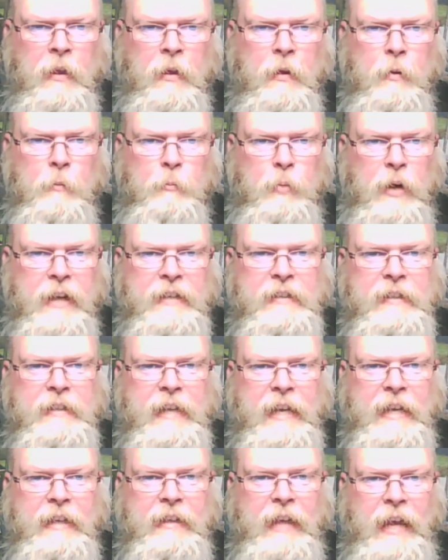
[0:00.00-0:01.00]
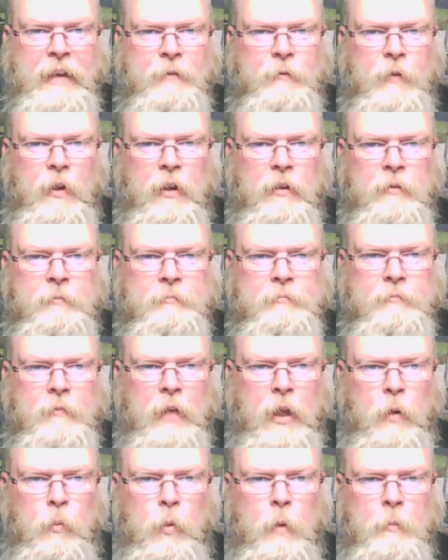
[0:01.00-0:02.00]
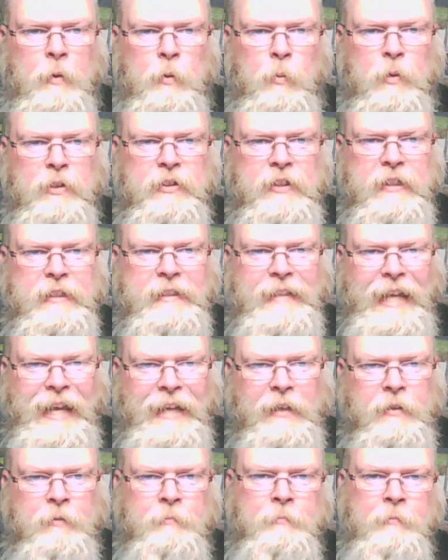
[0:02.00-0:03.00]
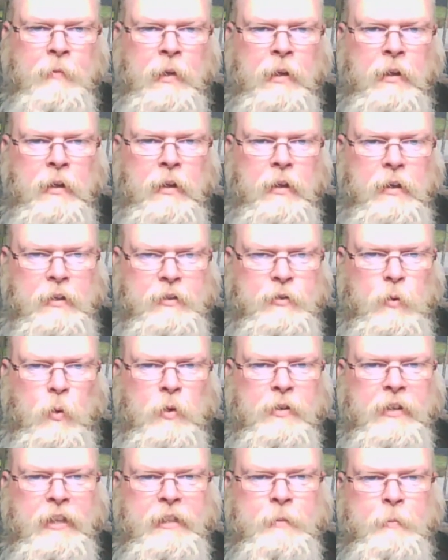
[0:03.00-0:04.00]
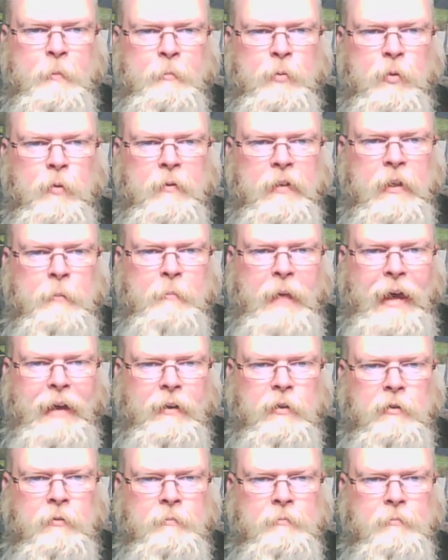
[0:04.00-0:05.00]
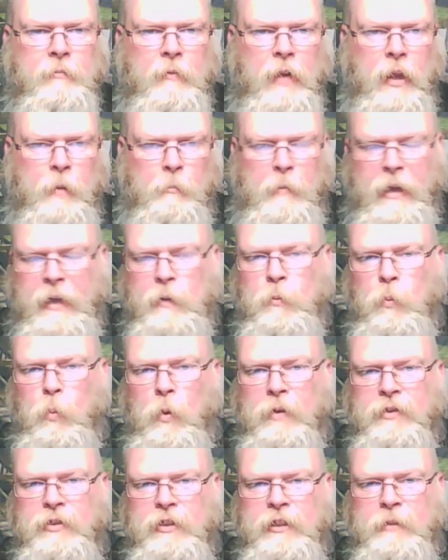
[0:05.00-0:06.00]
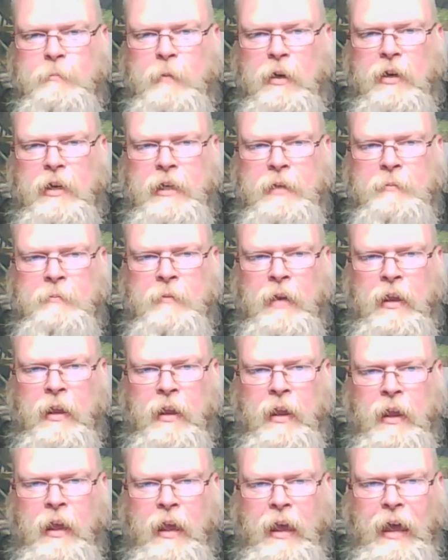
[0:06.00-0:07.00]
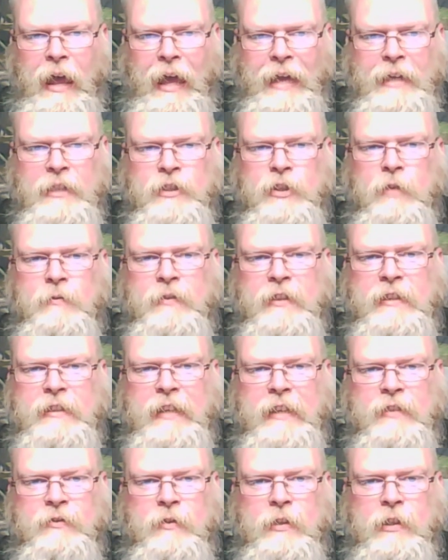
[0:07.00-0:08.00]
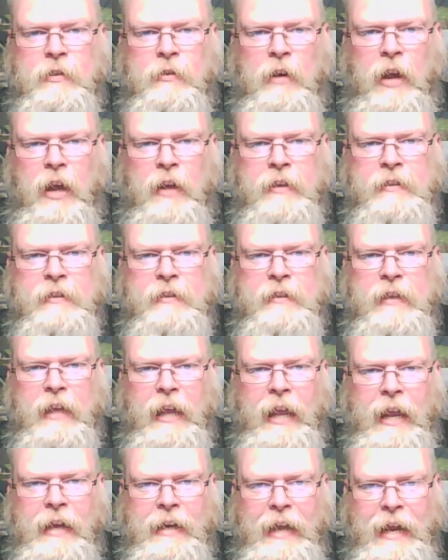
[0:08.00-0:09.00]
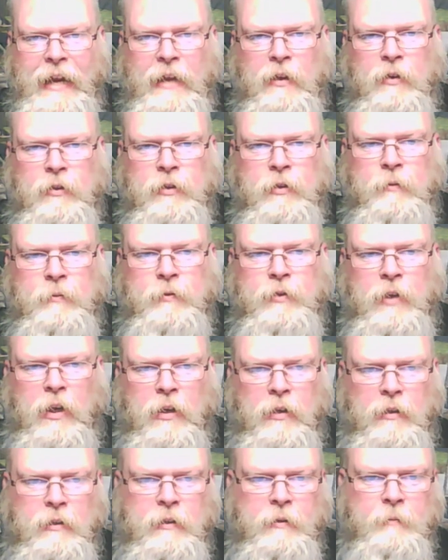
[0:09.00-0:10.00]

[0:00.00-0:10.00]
Praise the day at nightfall, a woman when she's dead, a sword that's been proven in battle, a maiden once she's married, ice you've successfully crossed, and ale you've drunk.